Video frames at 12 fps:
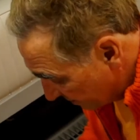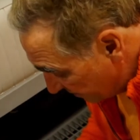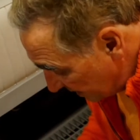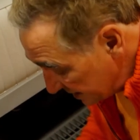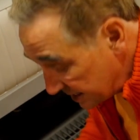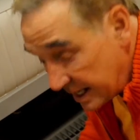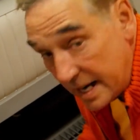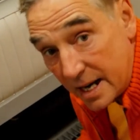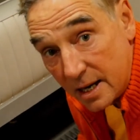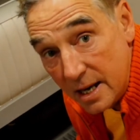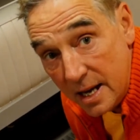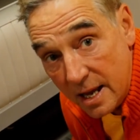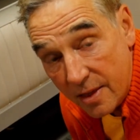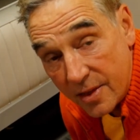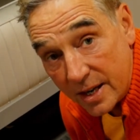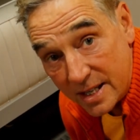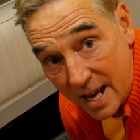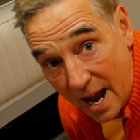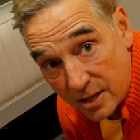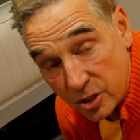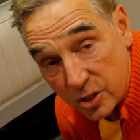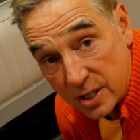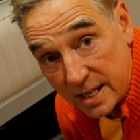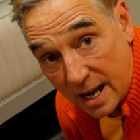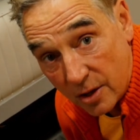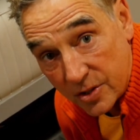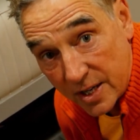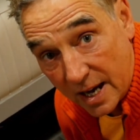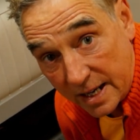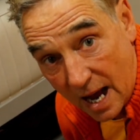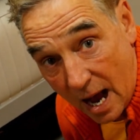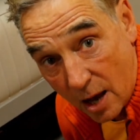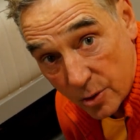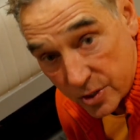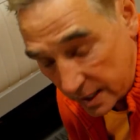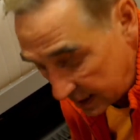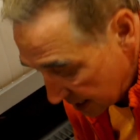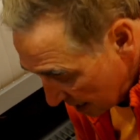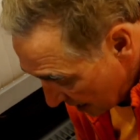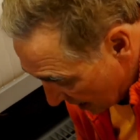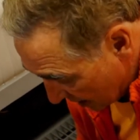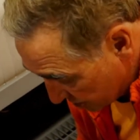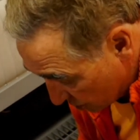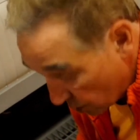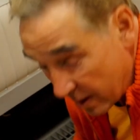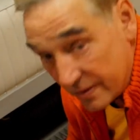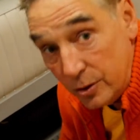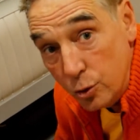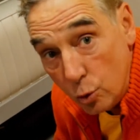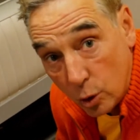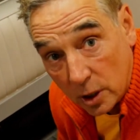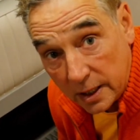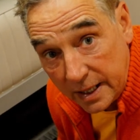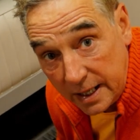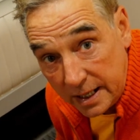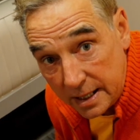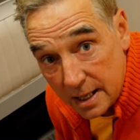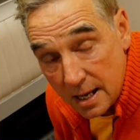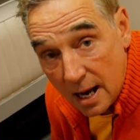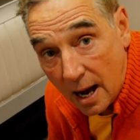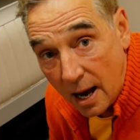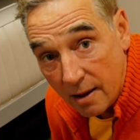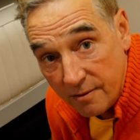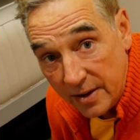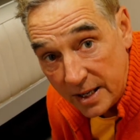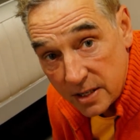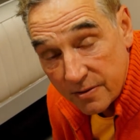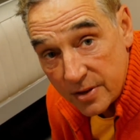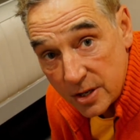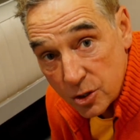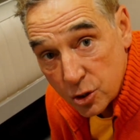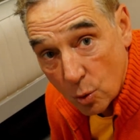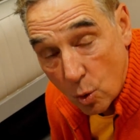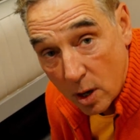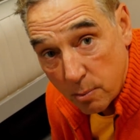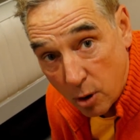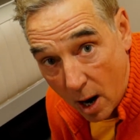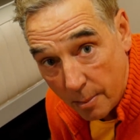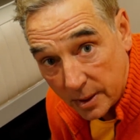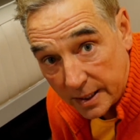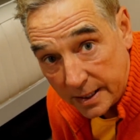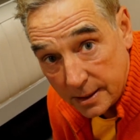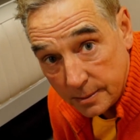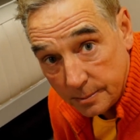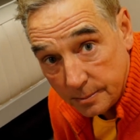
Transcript: vent here and then attach it to the outside housing so that we have a new clean vent for this to work properly.